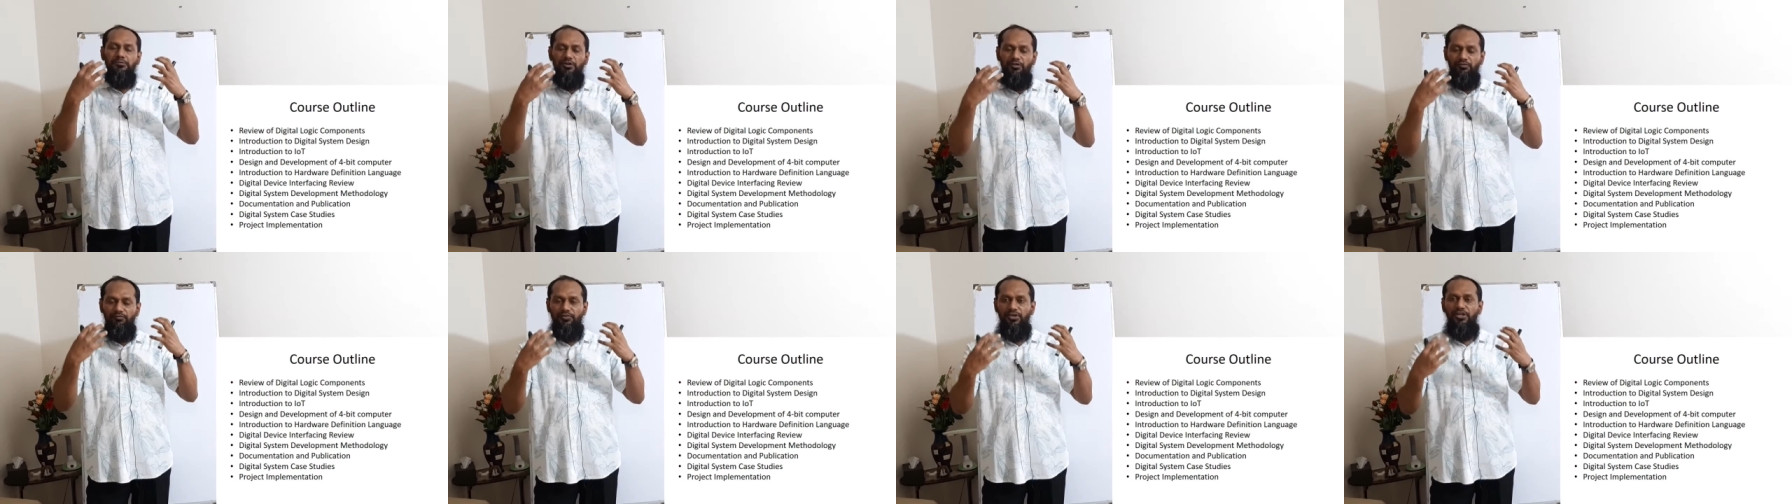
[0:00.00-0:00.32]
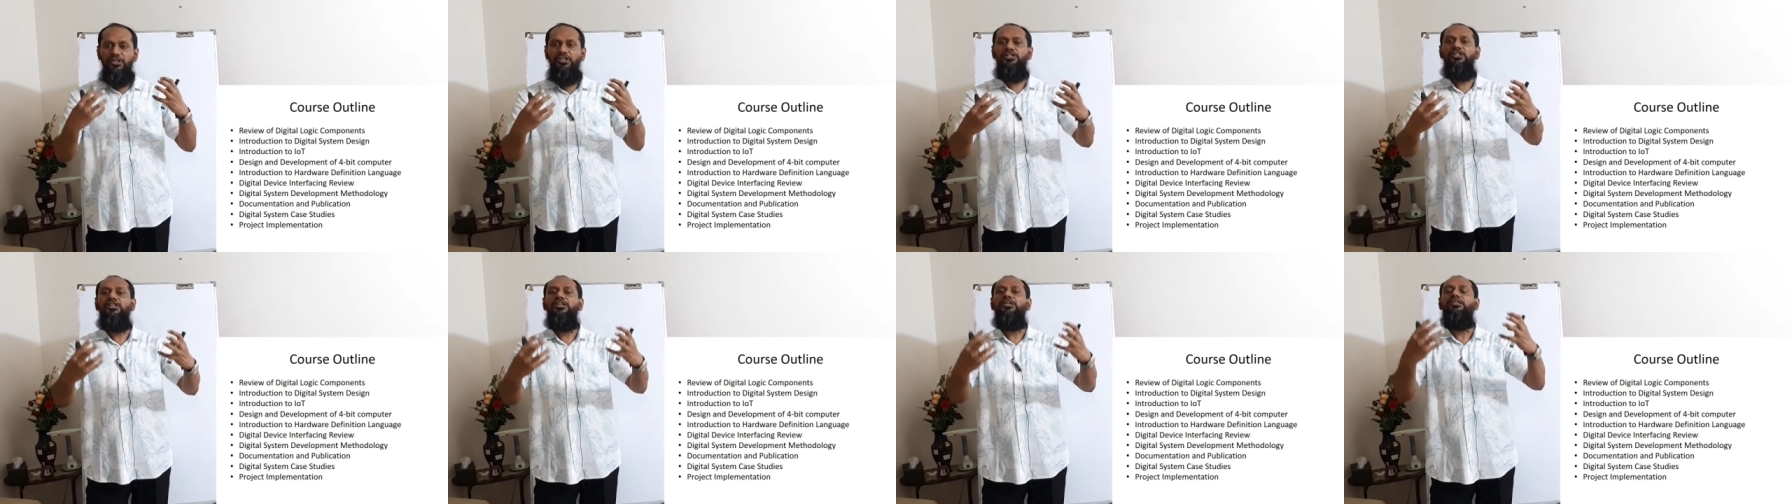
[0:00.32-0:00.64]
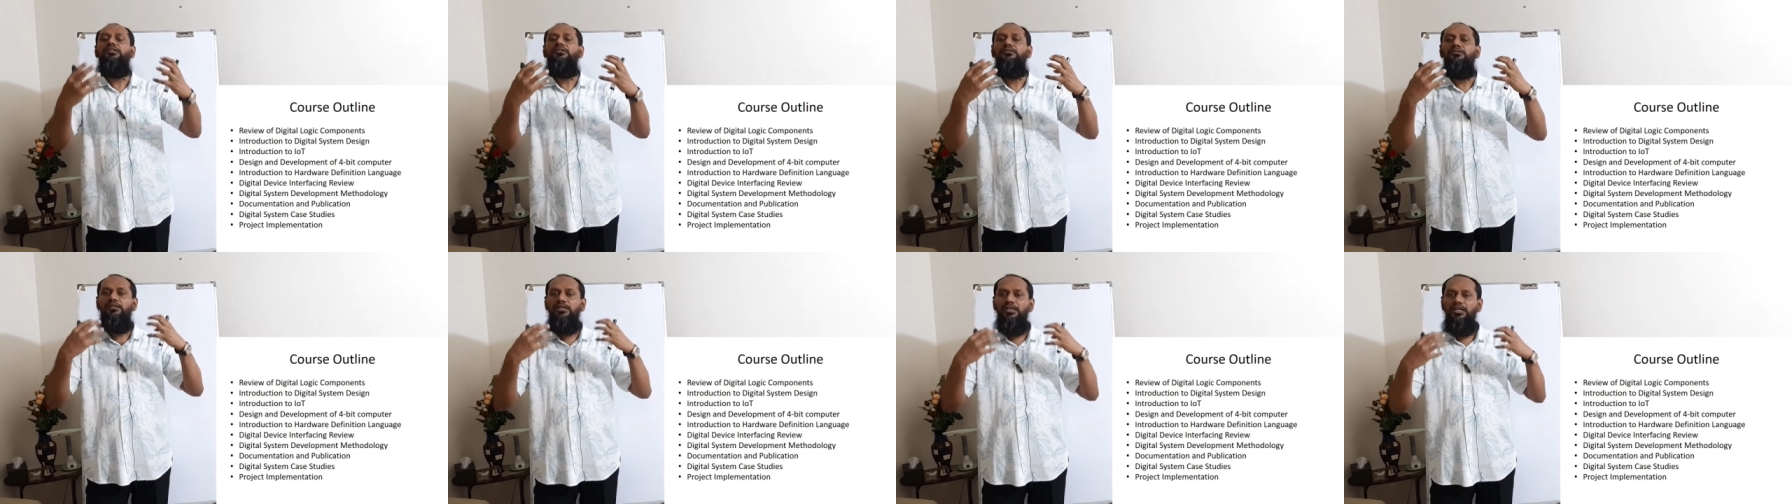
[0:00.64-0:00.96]

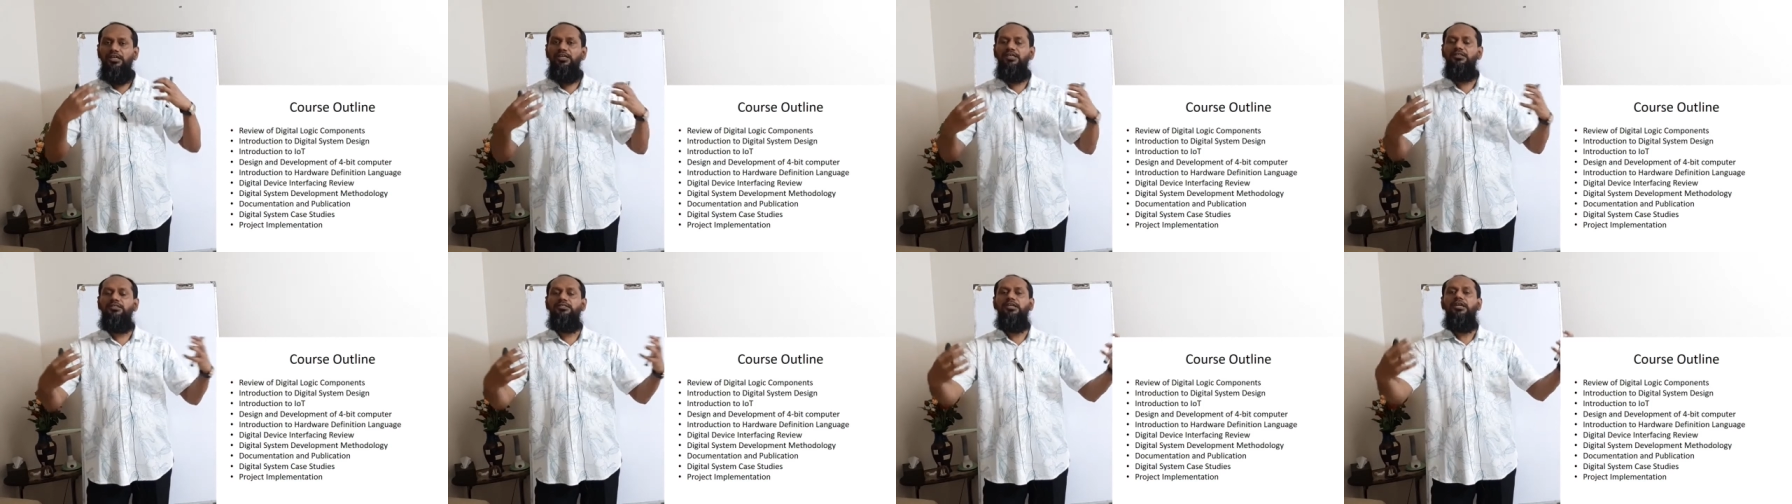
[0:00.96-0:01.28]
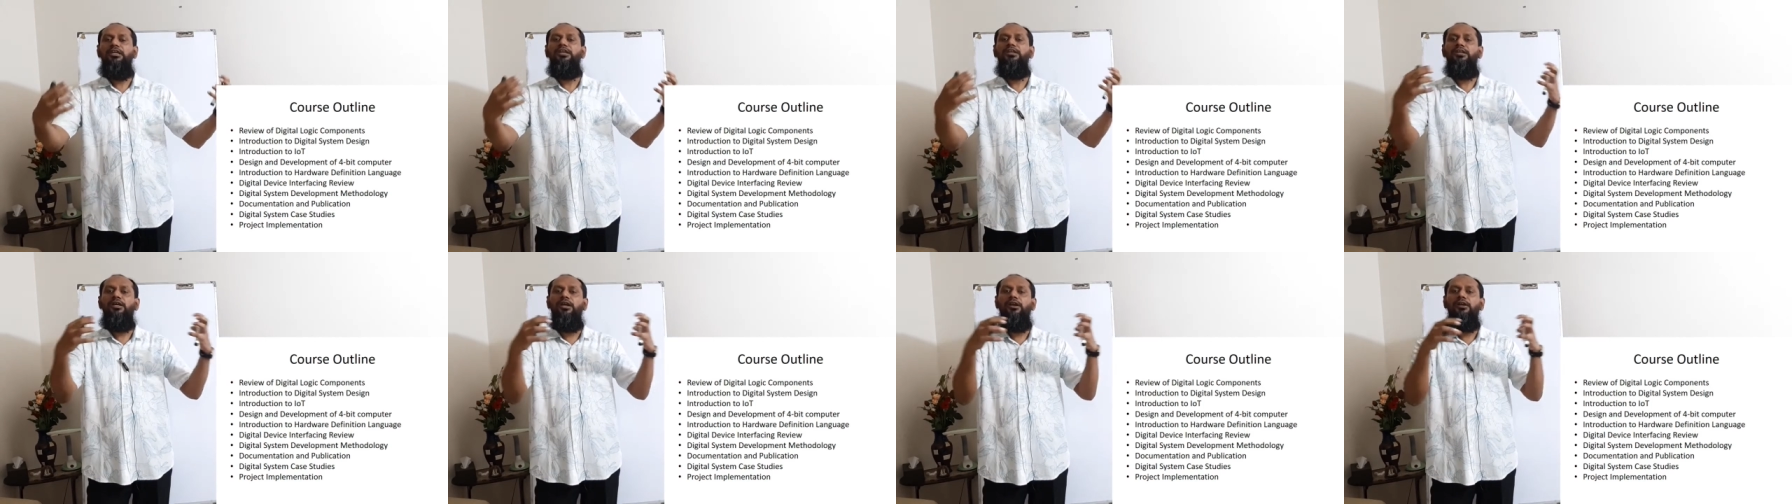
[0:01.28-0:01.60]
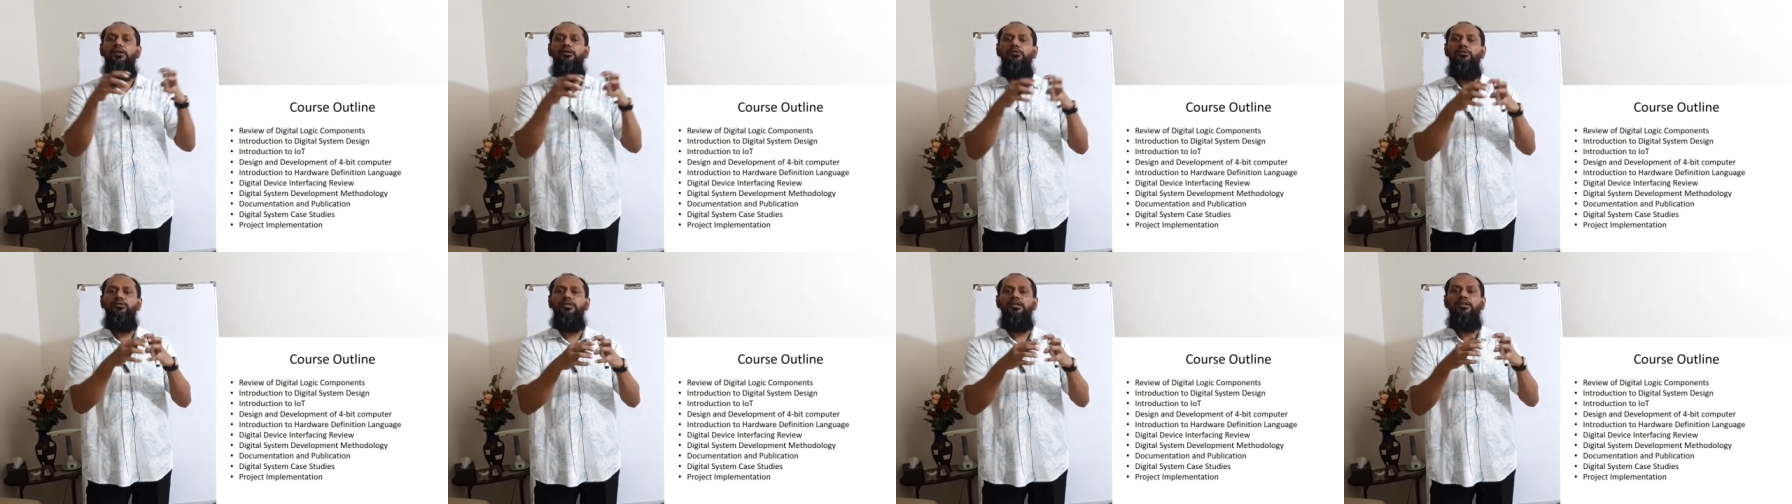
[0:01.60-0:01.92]
vision is integrated with